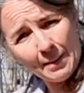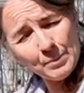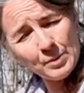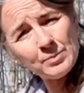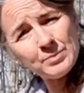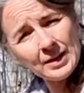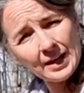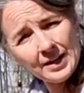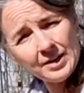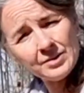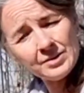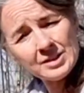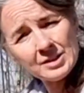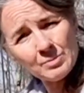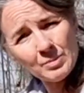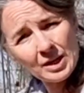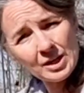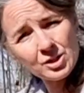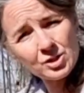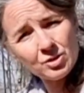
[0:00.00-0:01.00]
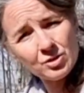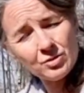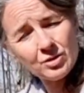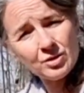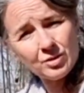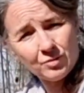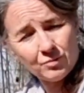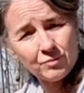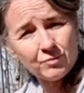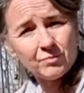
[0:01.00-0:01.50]
them down to make sure
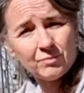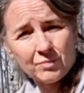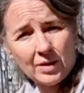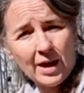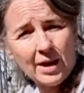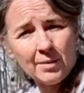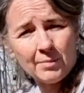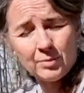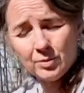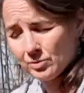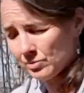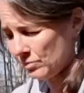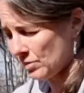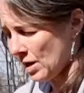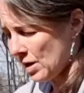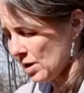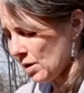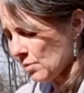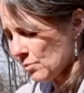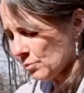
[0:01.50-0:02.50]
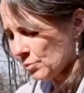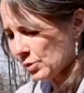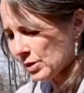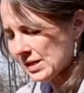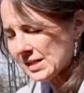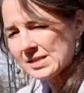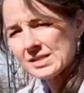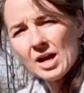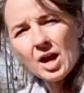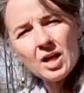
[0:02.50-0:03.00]
they're pretty
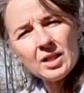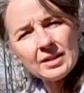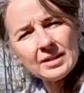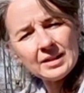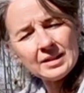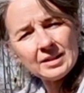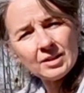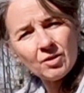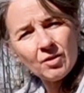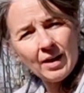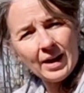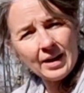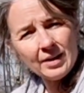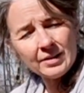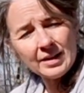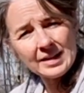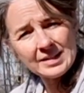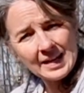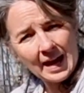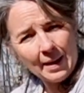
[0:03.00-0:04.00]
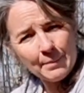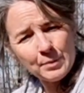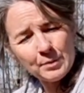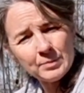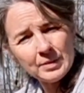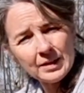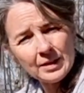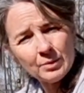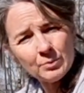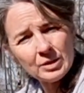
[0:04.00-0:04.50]
solid in the ground. I tap them
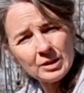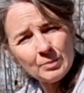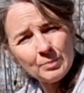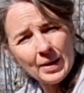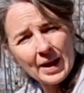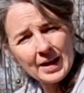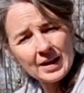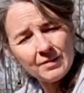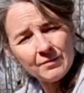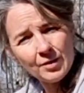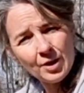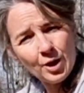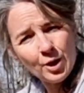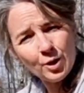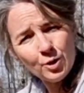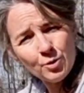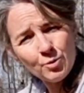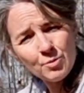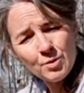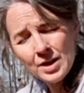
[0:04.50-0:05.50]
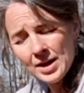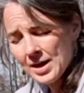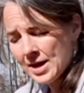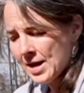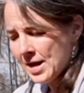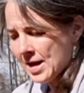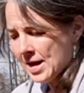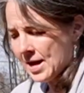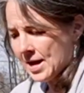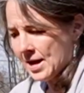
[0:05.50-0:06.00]
down with the back of a hoe,
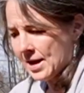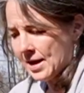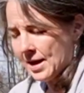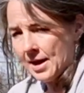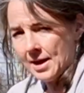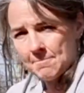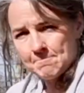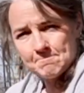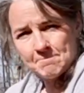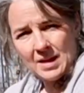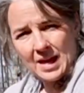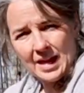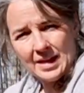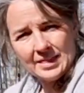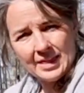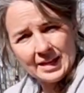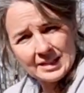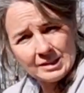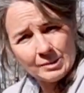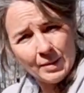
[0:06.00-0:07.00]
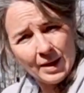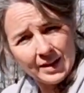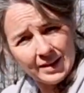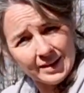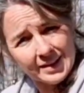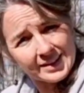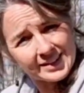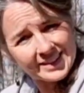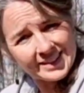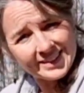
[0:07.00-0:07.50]
and that's about
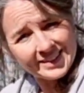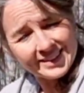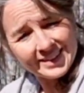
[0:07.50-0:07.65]
it.